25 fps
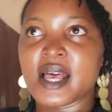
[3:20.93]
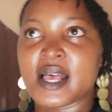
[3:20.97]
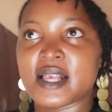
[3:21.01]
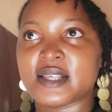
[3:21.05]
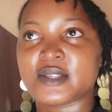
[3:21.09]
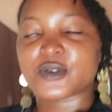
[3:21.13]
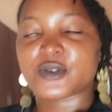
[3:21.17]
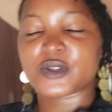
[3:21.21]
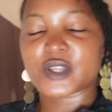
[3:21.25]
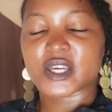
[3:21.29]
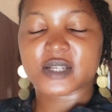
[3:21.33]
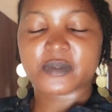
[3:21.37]

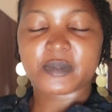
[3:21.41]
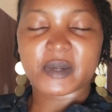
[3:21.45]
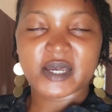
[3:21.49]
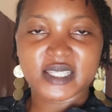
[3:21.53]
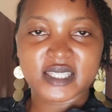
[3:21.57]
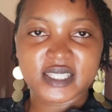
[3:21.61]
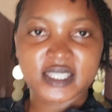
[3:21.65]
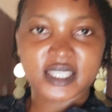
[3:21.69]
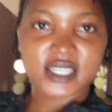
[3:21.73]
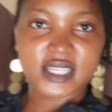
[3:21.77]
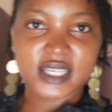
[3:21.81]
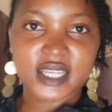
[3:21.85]
so that my
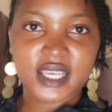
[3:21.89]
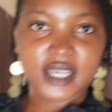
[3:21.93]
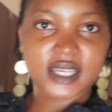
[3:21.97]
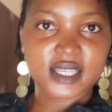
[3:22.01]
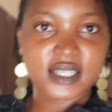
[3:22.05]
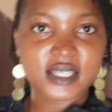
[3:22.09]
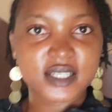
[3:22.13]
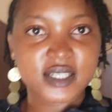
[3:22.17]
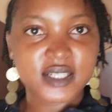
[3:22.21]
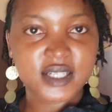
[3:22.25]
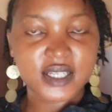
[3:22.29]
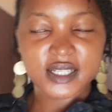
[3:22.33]
skin
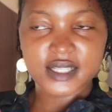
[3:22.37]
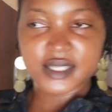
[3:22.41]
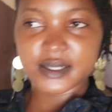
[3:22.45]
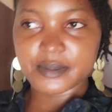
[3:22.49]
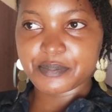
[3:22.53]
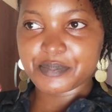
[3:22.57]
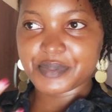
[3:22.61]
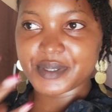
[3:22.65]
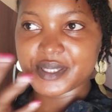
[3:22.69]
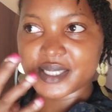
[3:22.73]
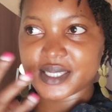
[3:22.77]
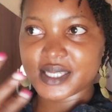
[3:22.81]
can really
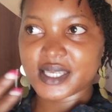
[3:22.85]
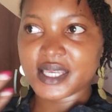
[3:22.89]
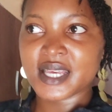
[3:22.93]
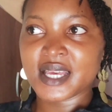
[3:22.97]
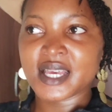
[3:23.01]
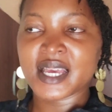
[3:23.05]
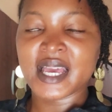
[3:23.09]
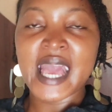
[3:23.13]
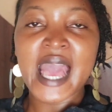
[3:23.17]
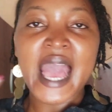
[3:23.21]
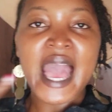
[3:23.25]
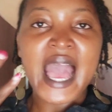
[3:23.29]
be
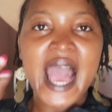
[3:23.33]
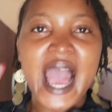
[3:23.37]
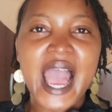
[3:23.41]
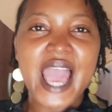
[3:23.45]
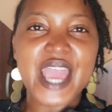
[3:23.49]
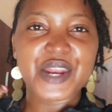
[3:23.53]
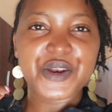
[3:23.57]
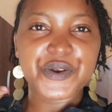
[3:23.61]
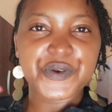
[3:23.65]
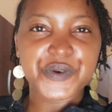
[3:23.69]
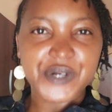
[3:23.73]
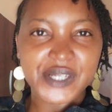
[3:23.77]

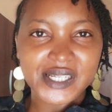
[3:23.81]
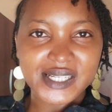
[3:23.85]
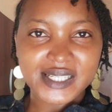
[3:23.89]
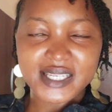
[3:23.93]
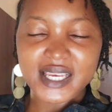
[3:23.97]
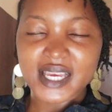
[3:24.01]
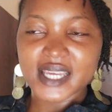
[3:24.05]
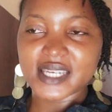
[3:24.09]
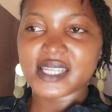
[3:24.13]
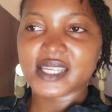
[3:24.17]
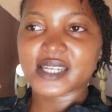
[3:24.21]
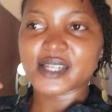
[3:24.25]

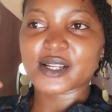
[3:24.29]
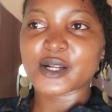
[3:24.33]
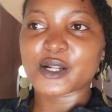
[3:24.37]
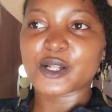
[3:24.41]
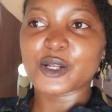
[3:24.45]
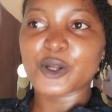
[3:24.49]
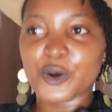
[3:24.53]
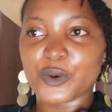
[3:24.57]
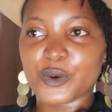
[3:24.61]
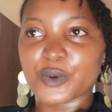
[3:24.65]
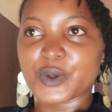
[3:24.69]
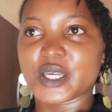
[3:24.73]
hydrated and
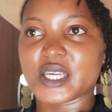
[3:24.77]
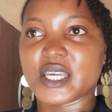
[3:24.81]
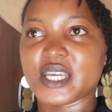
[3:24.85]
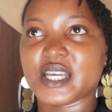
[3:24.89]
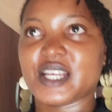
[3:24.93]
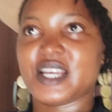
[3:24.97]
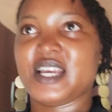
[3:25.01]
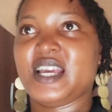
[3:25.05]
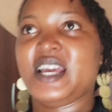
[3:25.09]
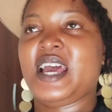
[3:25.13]
glowing,